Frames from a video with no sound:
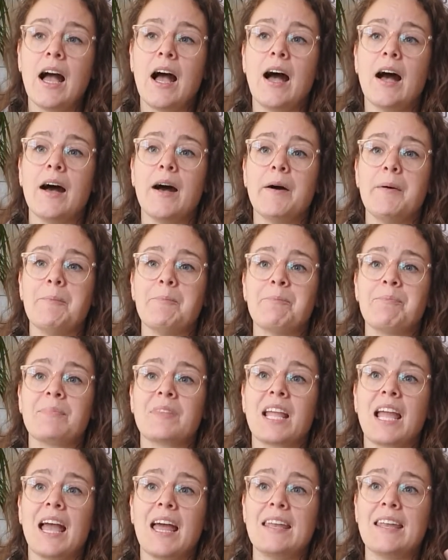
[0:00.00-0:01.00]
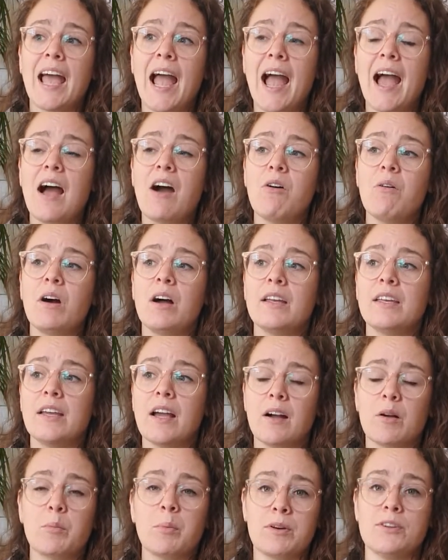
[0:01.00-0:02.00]
and how a
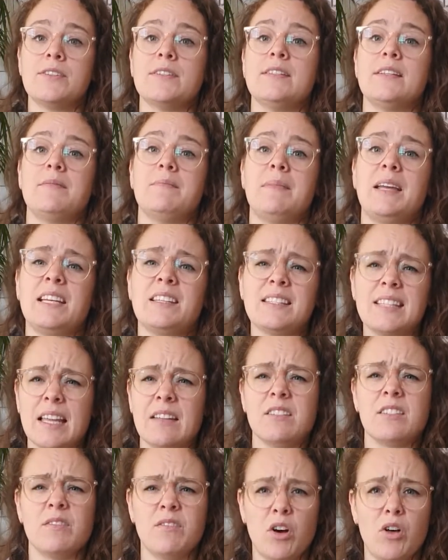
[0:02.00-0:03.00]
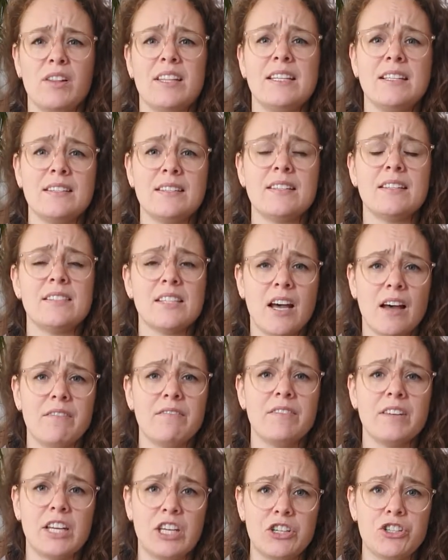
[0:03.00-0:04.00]
young person makes sense of all these tough
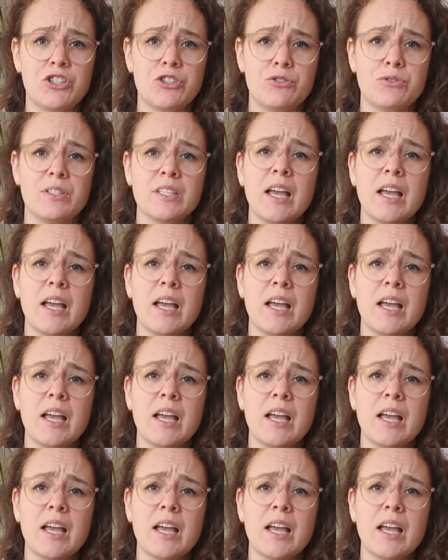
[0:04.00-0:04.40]
issues.